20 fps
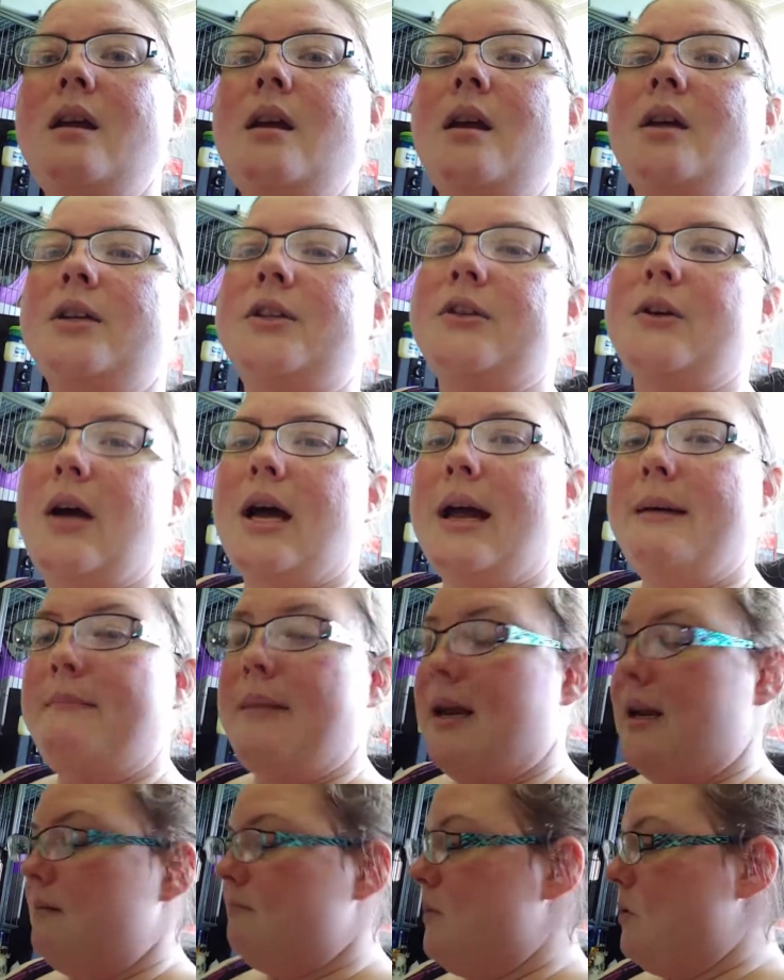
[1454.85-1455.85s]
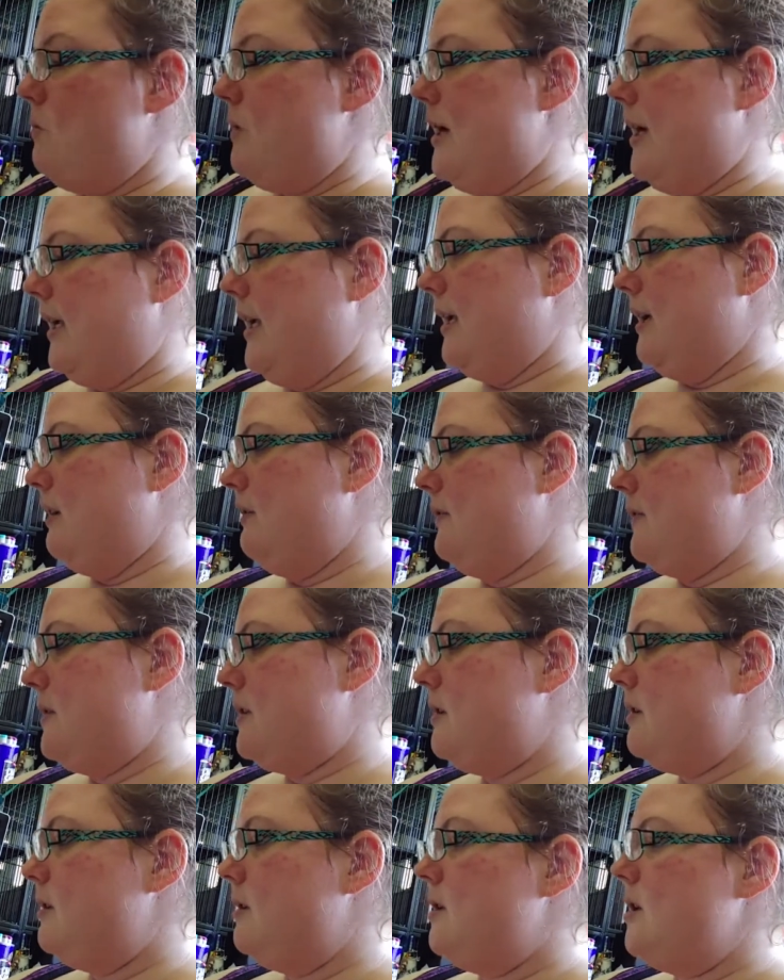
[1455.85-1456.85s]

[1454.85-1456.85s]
so I made him a wedding gift.